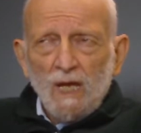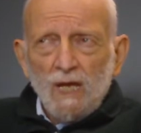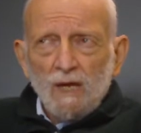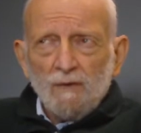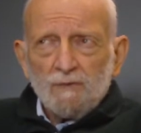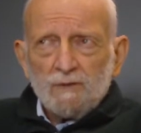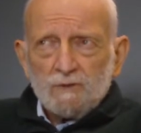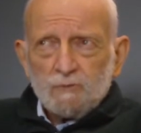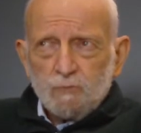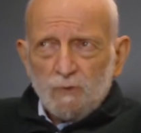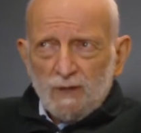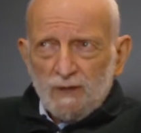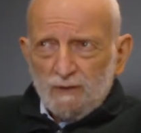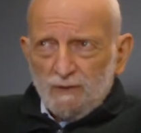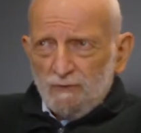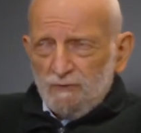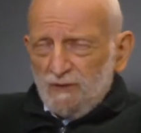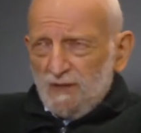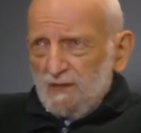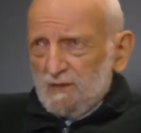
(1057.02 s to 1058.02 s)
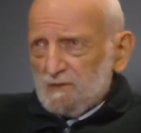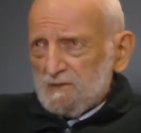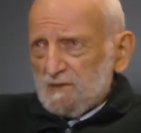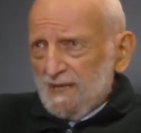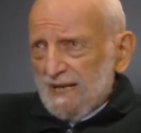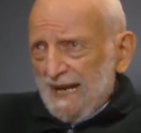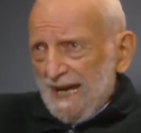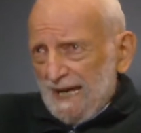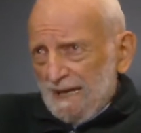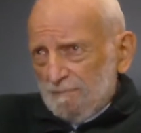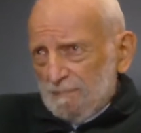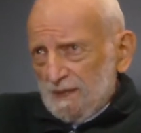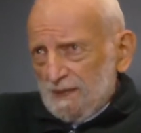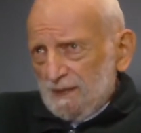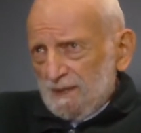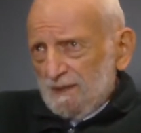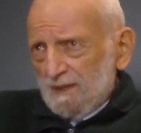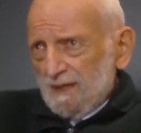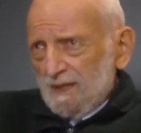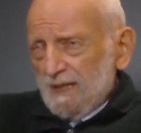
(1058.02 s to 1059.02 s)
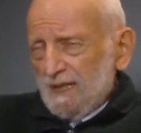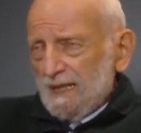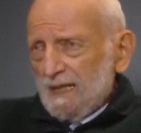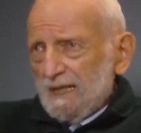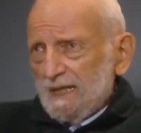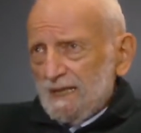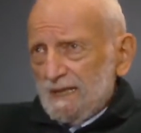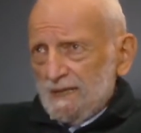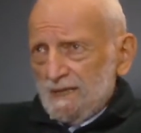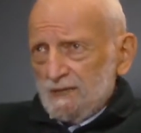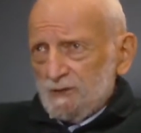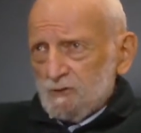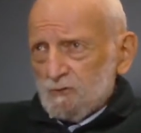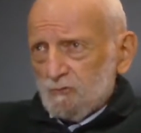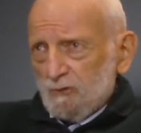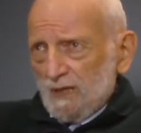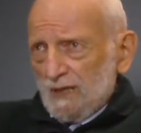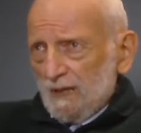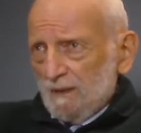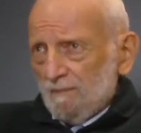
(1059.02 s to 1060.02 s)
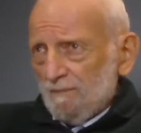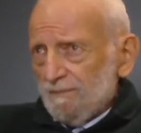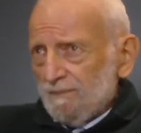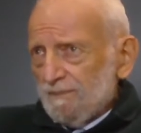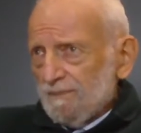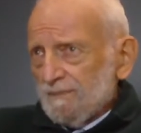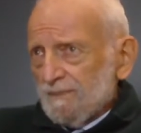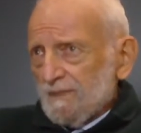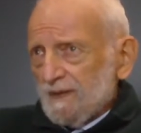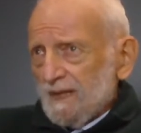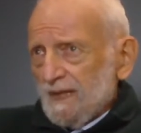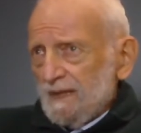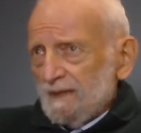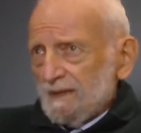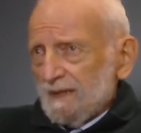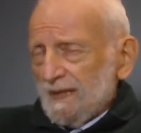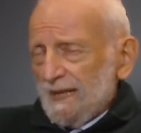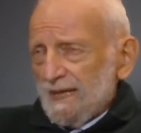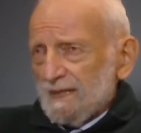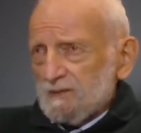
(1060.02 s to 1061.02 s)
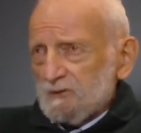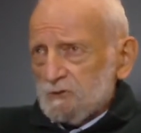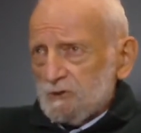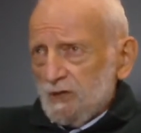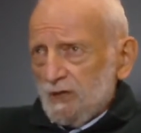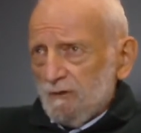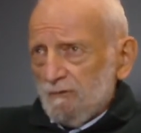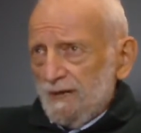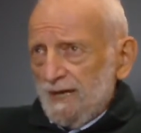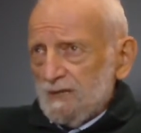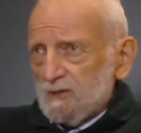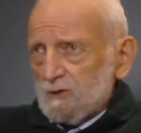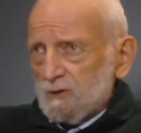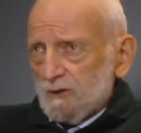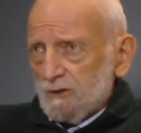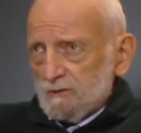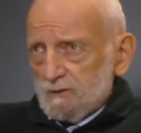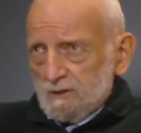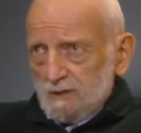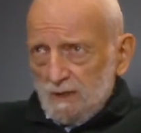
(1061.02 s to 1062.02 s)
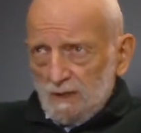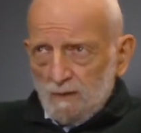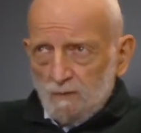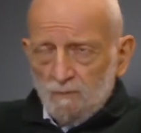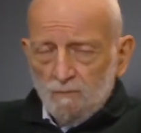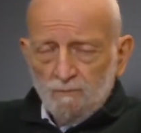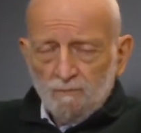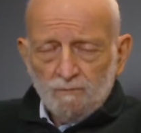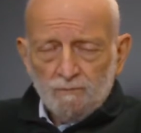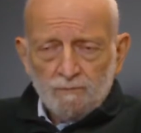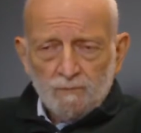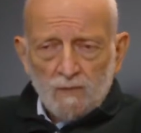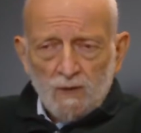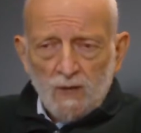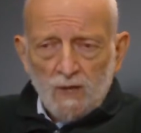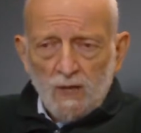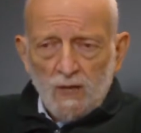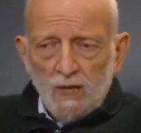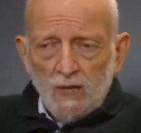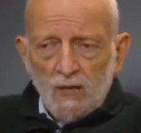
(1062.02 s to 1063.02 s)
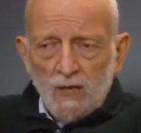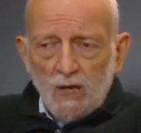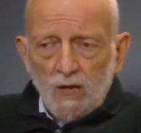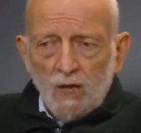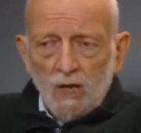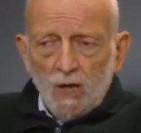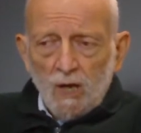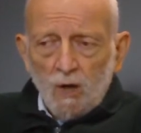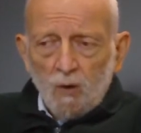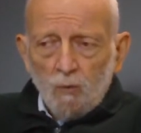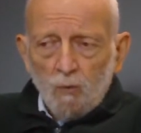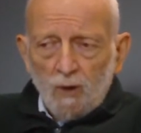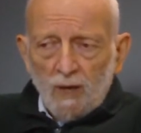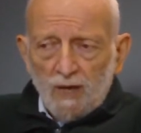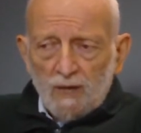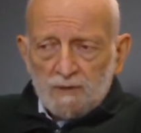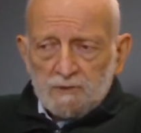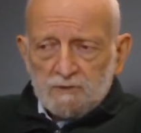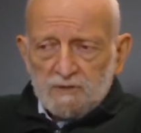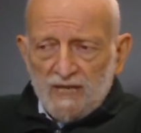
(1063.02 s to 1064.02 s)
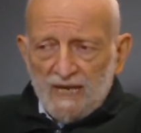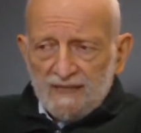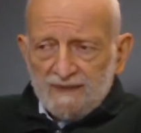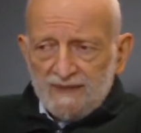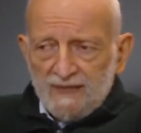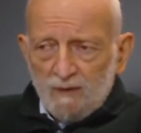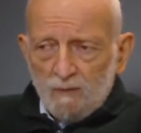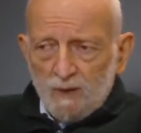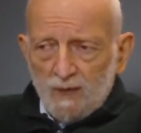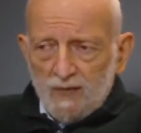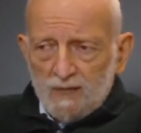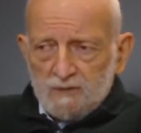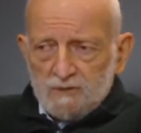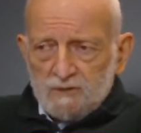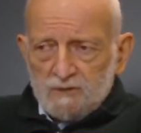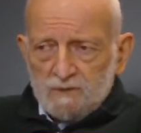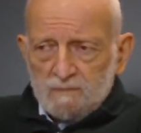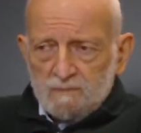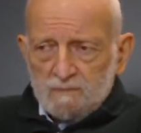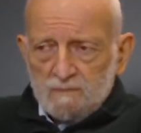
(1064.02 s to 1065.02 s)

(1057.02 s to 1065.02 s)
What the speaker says: It's one of the things that happened in Israel in the last generation or so was that there was